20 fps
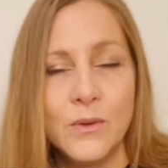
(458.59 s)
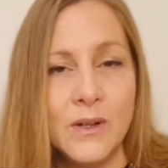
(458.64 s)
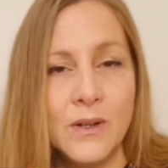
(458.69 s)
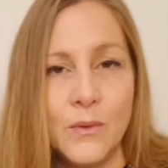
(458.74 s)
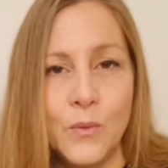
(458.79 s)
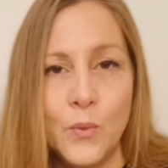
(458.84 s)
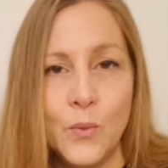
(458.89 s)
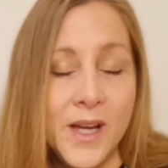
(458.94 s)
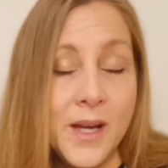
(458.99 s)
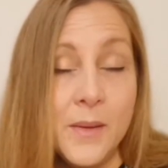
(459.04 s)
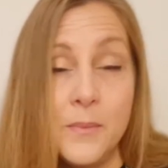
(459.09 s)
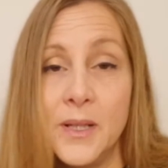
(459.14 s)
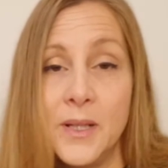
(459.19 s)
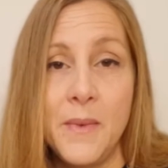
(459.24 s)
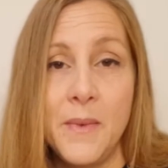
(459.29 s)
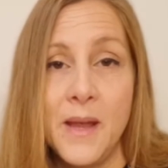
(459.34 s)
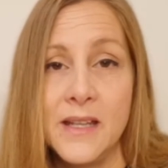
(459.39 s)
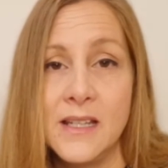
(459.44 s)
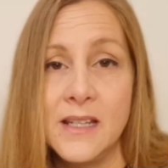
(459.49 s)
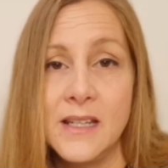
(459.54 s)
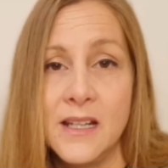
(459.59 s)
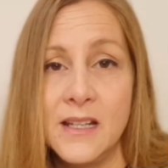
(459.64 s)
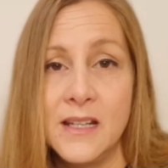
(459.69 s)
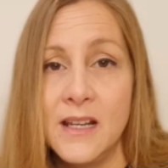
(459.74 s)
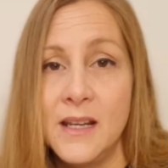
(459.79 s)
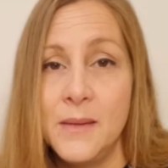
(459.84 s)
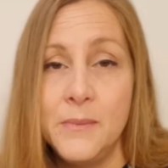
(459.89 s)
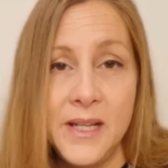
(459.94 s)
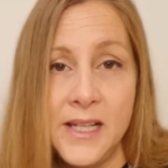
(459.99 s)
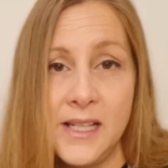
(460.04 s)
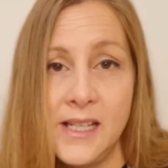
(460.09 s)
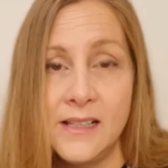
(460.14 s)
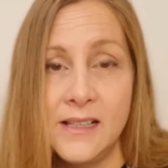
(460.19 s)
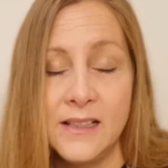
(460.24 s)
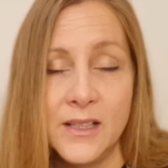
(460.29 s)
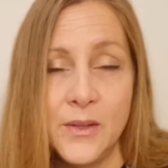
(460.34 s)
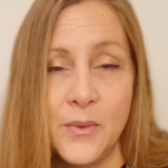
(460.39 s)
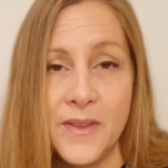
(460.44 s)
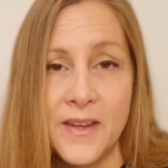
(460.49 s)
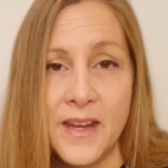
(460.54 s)
we implemented it
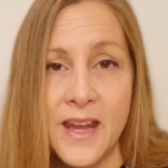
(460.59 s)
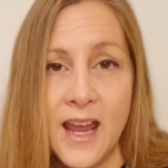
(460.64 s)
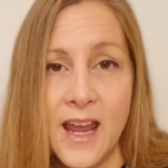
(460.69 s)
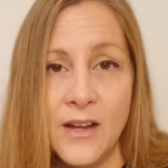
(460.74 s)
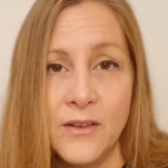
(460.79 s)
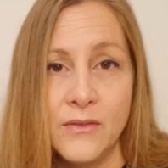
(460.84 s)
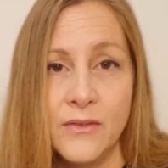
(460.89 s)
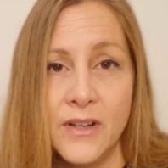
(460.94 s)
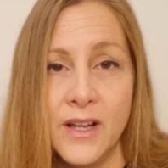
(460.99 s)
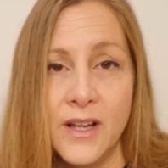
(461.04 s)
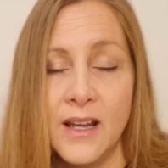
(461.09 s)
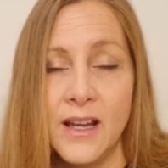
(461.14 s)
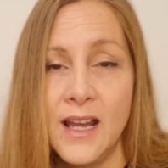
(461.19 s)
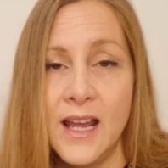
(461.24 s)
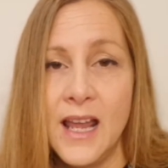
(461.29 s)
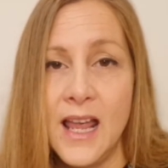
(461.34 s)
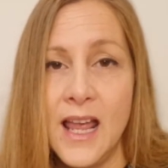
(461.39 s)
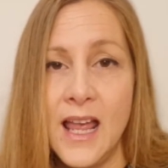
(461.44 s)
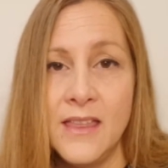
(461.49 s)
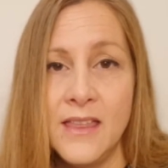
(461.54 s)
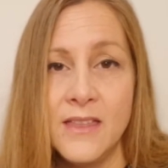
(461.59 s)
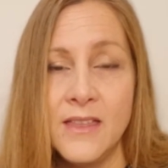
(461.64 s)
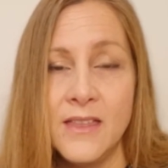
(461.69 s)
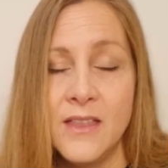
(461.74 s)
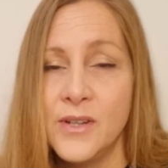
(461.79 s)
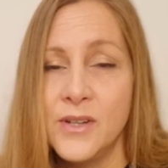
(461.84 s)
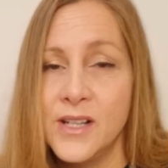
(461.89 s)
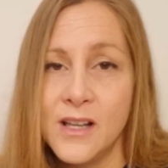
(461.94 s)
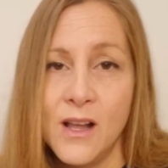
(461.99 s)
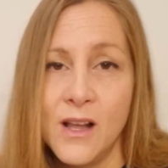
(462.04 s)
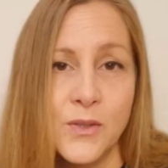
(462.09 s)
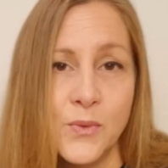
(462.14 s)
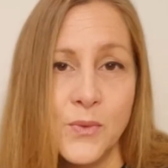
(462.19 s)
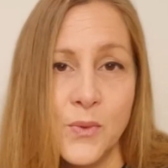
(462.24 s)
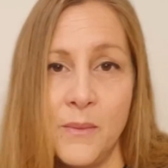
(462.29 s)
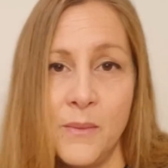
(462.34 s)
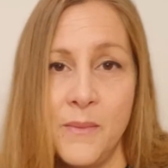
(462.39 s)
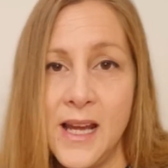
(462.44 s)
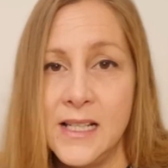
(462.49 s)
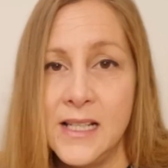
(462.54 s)
immediately with Canva, and the results
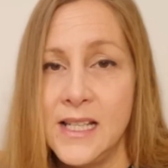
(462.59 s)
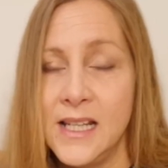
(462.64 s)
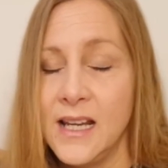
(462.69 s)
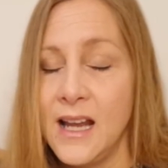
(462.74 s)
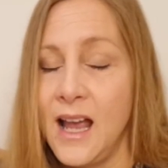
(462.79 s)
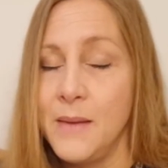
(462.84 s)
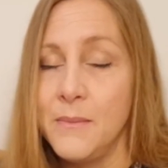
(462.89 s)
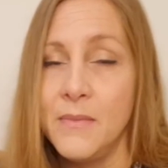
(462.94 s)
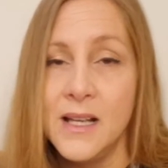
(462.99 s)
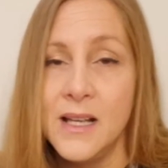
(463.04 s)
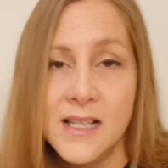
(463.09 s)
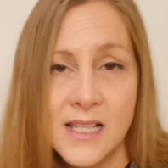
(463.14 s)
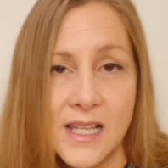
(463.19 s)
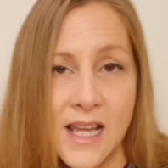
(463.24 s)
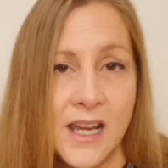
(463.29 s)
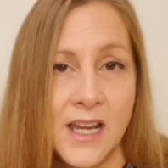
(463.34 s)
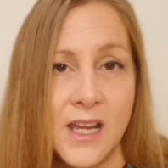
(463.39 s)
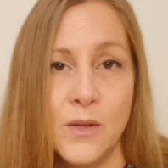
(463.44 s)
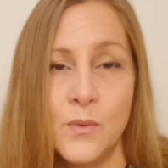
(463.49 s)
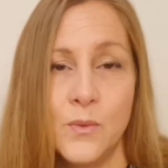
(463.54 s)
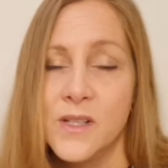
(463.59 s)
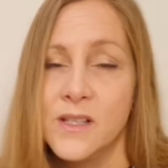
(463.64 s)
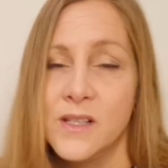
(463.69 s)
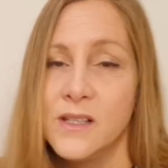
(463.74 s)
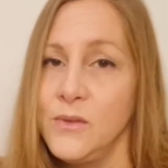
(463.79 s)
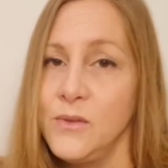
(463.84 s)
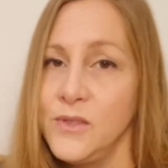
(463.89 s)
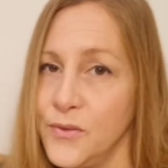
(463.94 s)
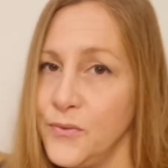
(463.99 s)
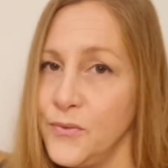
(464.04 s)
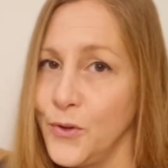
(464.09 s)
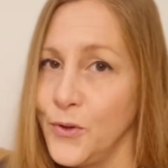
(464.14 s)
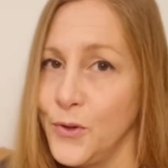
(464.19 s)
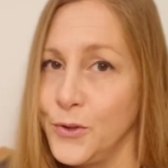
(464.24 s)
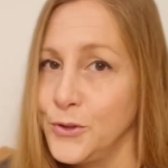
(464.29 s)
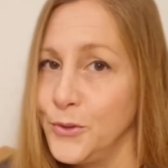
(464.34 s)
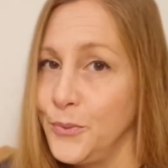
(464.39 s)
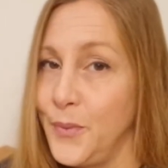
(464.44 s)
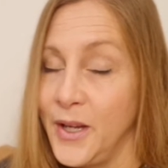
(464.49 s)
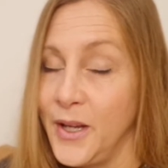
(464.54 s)
were amazing. I must say it was so
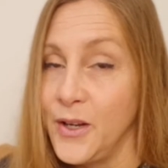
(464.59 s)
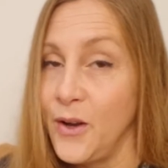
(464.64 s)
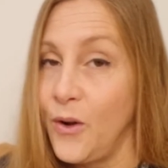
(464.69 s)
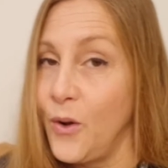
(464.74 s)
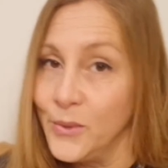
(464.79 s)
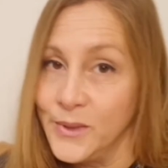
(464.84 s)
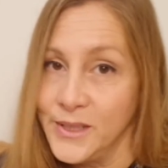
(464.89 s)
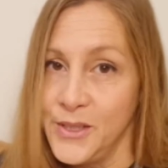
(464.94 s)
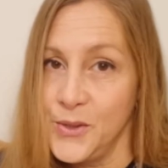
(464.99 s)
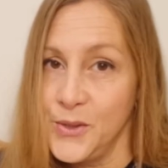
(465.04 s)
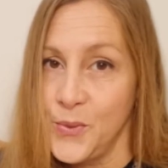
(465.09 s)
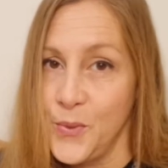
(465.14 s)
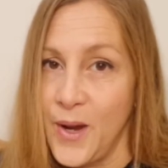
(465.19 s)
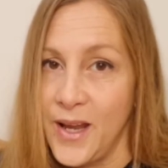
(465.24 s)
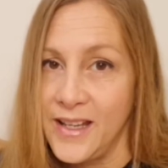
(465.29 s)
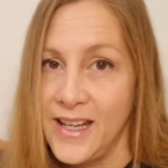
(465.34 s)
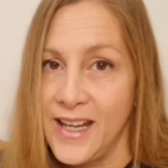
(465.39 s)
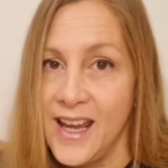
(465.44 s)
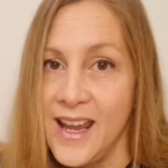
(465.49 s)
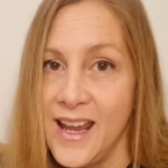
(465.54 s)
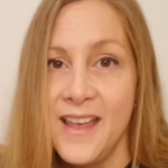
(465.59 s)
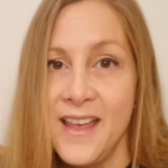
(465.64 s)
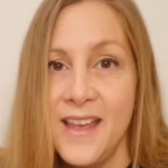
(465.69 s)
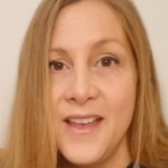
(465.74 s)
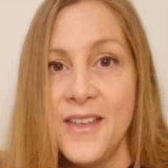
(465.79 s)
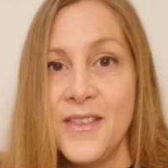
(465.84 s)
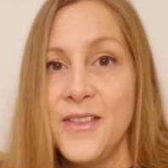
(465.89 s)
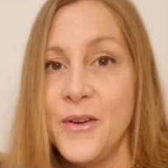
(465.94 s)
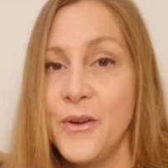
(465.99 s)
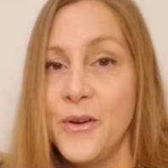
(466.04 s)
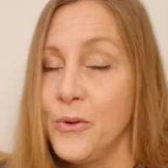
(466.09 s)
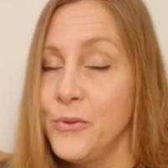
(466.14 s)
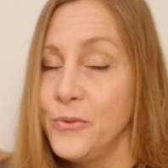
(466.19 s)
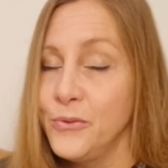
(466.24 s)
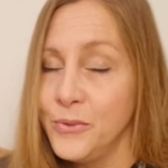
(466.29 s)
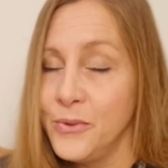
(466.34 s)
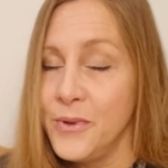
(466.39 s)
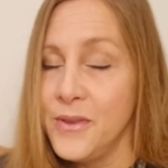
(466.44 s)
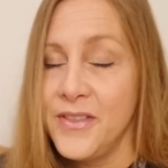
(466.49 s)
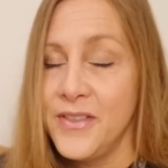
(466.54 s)
difficult to pick only 20.
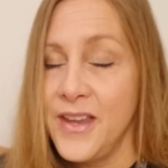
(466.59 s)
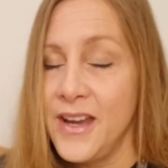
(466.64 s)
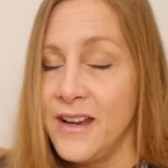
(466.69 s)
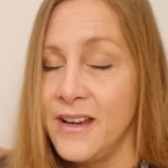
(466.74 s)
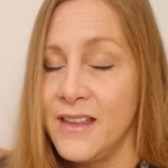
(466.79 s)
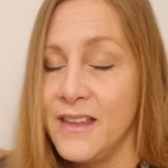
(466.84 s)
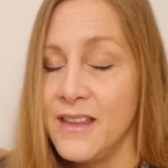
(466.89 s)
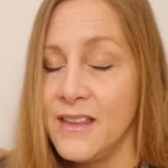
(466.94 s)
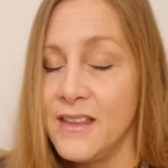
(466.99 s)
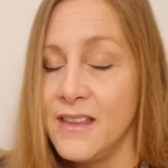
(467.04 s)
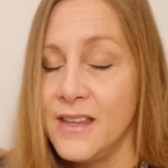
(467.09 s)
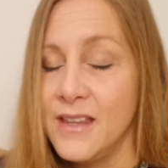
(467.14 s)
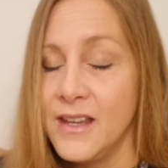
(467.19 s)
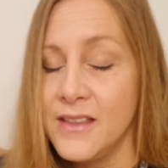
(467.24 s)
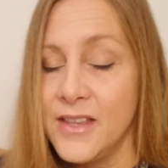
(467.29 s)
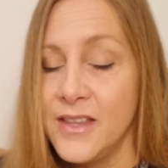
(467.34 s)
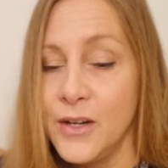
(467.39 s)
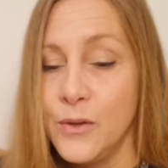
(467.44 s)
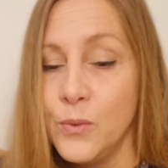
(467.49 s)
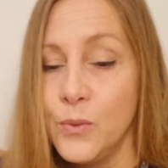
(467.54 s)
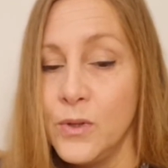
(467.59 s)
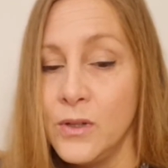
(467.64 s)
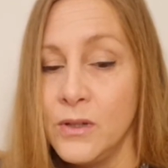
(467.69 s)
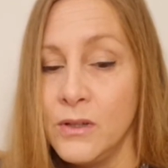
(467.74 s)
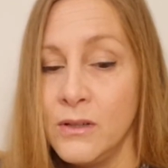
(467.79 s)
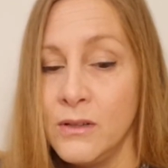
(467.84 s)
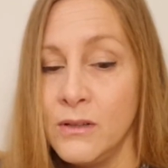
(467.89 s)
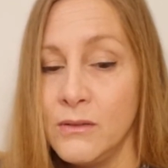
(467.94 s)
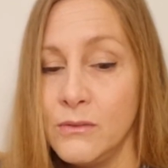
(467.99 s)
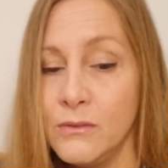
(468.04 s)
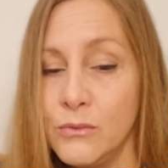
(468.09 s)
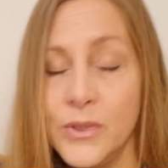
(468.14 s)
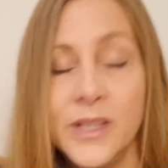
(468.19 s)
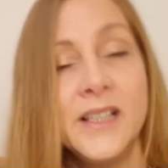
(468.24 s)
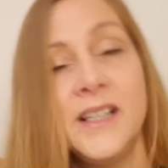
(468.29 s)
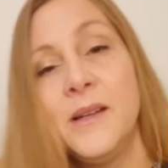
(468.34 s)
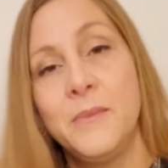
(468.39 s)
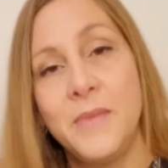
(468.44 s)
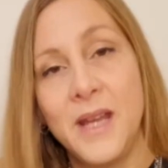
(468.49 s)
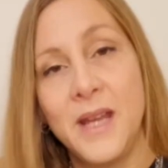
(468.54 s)
There were
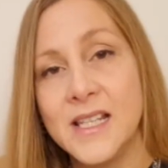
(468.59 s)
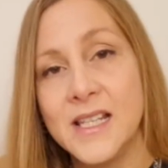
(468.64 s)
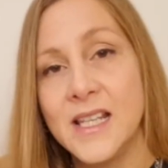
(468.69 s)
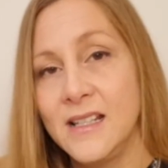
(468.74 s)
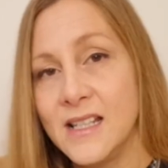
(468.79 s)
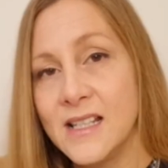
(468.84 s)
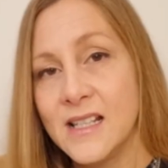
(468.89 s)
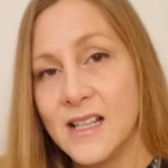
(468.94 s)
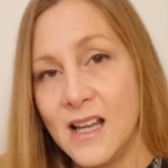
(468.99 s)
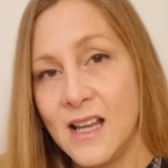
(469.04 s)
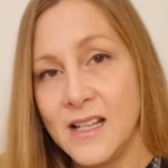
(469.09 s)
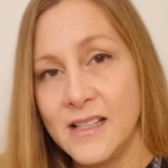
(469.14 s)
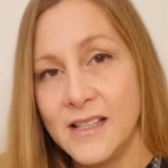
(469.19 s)
really amazing designs